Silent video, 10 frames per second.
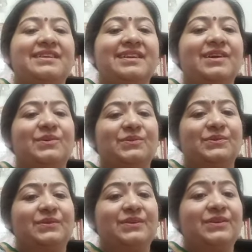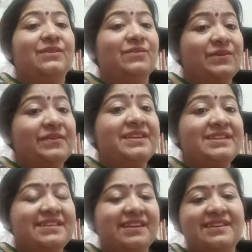Now, you have already
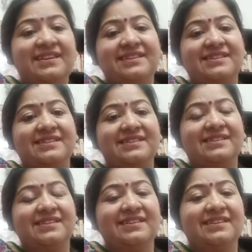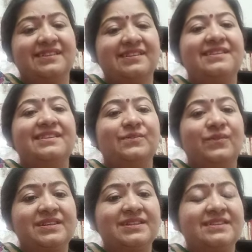studied
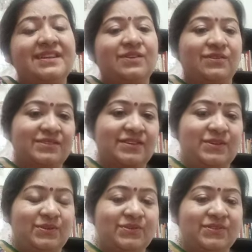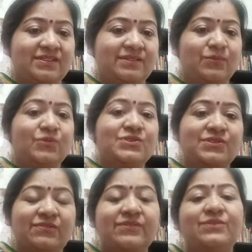what is the Constitution.
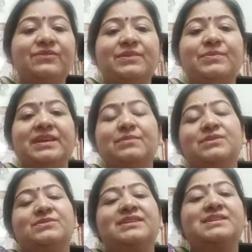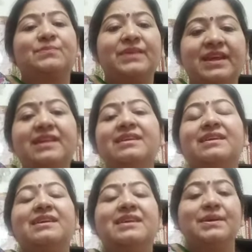Most of you will be able to explain,
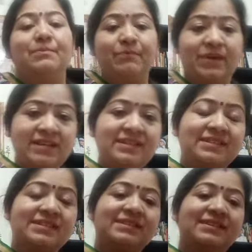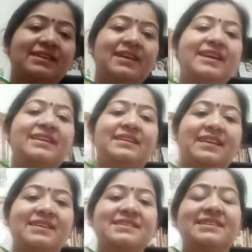but in
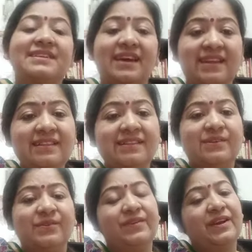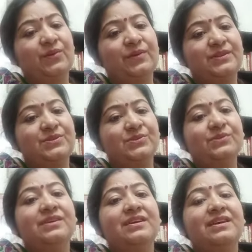class 9th, we are going
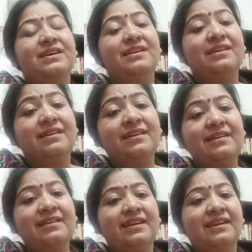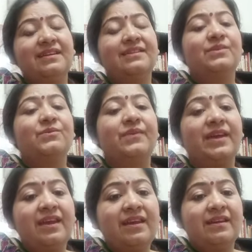to learn the
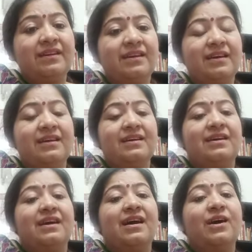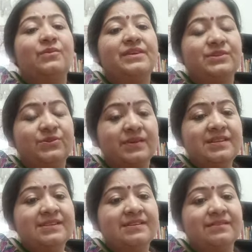way how it
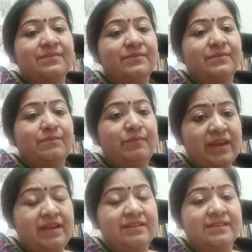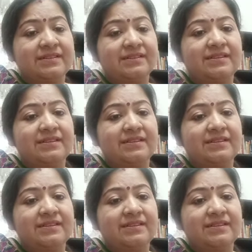was made